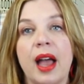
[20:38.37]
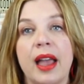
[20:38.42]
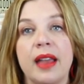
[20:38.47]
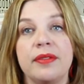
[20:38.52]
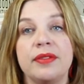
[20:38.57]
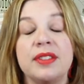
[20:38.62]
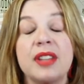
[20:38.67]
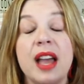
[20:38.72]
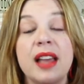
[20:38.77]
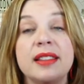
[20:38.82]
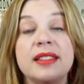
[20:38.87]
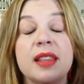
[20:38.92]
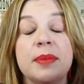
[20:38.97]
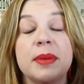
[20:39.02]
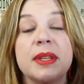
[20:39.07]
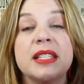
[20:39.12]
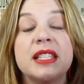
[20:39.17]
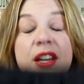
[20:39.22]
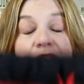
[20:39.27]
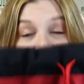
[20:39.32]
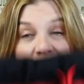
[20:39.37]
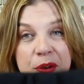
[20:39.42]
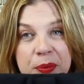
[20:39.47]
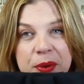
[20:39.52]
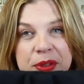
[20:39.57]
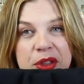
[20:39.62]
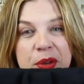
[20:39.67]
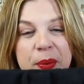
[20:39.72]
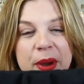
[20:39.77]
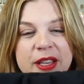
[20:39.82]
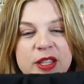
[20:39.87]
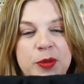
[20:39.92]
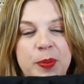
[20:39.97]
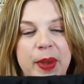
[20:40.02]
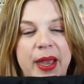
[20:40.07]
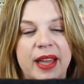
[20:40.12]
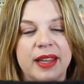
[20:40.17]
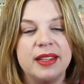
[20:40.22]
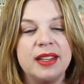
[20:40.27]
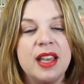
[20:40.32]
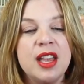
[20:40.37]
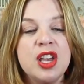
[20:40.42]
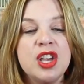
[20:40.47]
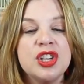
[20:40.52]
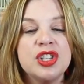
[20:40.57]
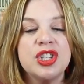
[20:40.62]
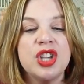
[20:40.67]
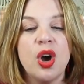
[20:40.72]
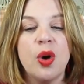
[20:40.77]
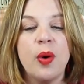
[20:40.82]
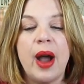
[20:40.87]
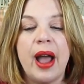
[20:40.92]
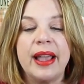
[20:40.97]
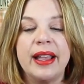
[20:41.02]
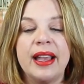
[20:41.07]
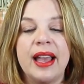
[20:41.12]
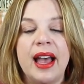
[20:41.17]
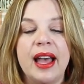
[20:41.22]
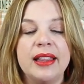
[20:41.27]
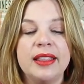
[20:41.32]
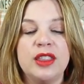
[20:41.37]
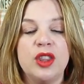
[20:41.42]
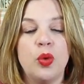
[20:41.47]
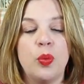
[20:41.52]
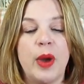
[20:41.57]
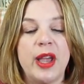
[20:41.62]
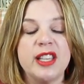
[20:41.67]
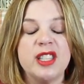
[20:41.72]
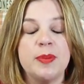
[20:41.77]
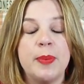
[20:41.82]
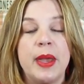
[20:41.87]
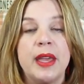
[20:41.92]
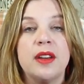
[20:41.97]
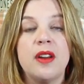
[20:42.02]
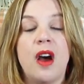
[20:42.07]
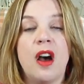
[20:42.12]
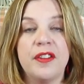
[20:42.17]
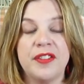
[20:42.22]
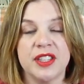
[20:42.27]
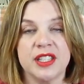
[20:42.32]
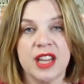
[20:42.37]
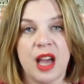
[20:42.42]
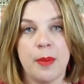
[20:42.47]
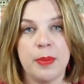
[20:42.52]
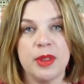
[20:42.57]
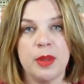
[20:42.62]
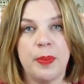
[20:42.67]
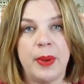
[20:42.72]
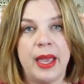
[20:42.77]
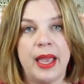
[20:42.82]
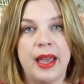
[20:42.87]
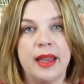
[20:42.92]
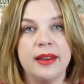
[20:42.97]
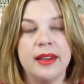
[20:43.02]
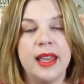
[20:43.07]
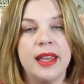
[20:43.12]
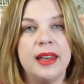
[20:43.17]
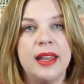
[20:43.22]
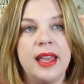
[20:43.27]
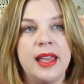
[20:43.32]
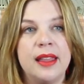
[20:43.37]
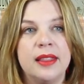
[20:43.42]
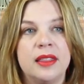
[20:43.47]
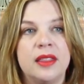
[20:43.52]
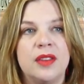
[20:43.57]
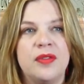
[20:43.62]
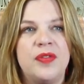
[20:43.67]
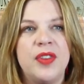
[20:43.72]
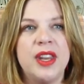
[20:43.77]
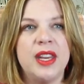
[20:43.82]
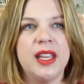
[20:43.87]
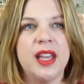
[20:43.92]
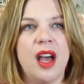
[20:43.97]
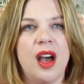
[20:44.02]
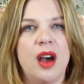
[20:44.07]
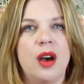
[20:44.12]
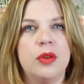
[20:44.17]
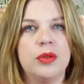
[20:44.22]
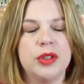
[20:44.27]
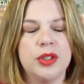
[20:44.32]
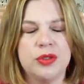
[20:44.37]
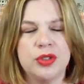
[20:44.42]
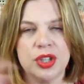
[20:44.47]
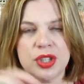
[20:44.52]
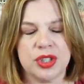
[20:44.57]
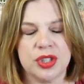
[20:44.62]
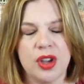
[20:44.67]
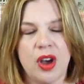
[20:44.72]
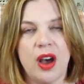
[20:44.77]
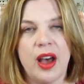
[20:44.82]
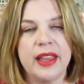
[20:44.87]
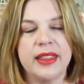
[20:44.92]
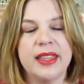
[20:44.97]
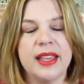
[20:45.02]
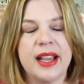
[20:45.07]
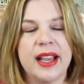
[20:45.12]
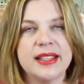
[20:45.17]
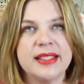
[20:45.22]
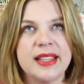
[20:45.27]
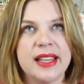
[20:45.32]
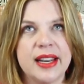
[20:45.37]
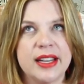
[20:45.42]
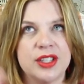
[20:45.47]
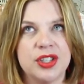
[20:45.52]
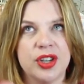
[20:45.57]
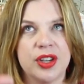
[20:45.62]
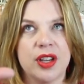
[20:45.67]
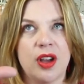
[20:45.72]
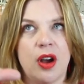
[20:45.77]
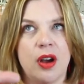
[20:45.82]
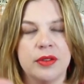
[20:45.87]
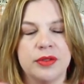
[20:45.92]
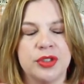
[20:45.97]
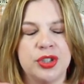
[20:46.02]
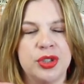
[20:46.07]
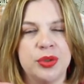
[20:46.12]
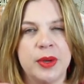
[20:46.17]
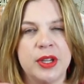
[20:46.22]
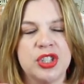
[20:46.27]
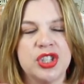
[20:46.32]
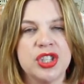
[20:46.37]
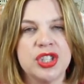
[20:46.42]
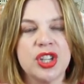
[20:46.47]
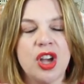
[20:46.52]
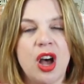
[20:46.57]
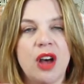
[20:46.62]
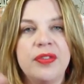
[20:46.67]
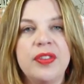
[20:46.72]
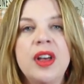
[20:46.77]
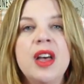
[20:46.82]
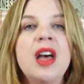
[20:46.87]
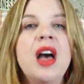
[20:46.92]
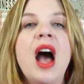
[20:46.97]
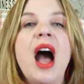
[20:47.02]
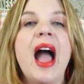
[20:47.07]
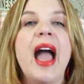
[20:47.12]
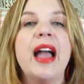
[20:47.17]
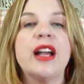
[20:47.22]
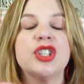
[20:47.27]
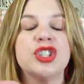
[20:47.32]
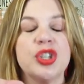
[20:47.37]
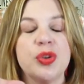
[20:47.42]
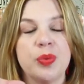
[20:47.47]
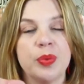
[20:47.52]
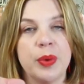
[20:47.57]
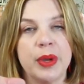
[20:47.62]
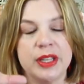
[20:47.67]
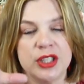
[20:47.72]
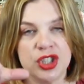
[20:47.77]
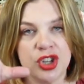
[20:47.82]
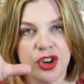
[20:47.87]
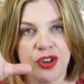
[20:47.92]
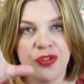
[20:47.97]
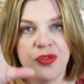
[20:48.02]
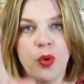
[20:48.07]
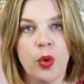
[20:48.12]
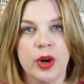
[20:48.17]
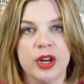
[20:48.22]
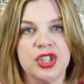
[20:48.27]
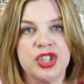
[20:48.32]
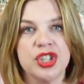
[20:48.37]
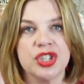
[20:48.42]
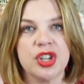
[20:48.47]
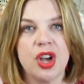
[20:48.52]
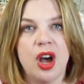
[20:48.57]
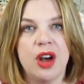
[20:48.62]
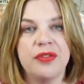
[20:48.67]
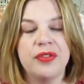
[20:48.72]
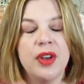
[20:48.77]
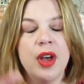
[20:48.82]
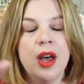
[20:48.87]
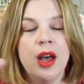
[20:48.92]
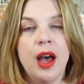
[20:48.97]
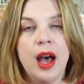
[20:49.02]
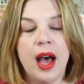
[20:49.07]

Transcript: I've done something different with the waistband. So I cut the waistband off the top of the pant and in the video you just saw, I think I said I took it off two inches off. I actually went and took four inches off